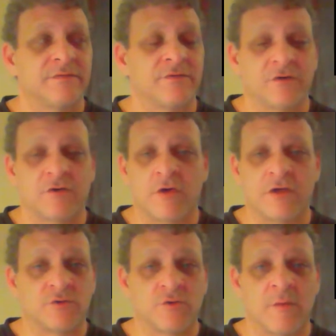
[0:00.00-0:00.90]

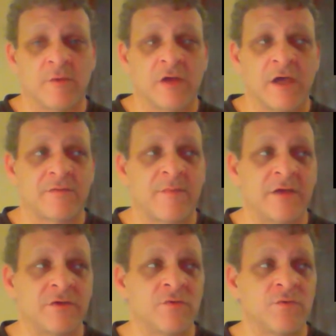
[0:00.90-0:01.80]
great drummer like
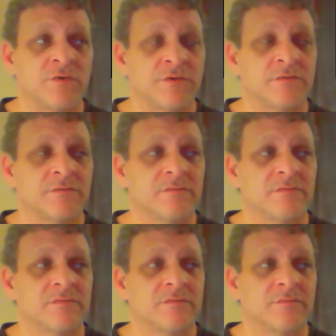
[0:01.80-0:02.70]
Manu and
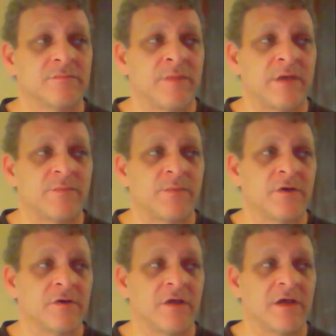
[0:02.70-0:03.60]
bass
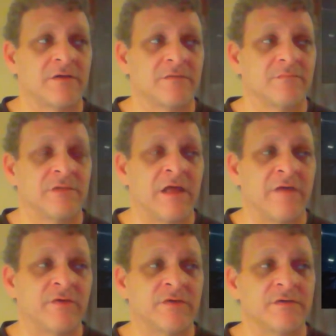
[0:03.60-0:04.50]
player like
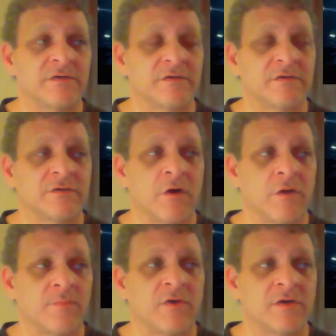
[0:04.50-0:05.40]
Levin and a
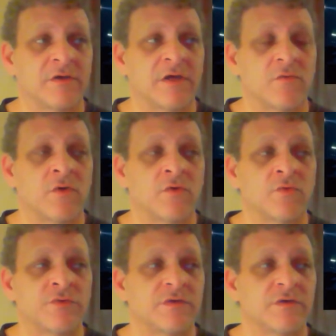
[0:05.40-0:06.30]
guitar player like
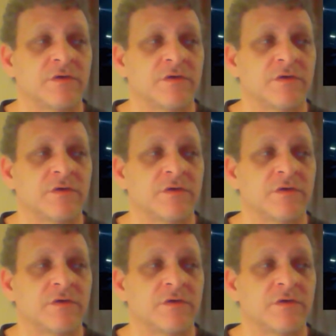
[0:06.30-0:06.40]
Rhodes.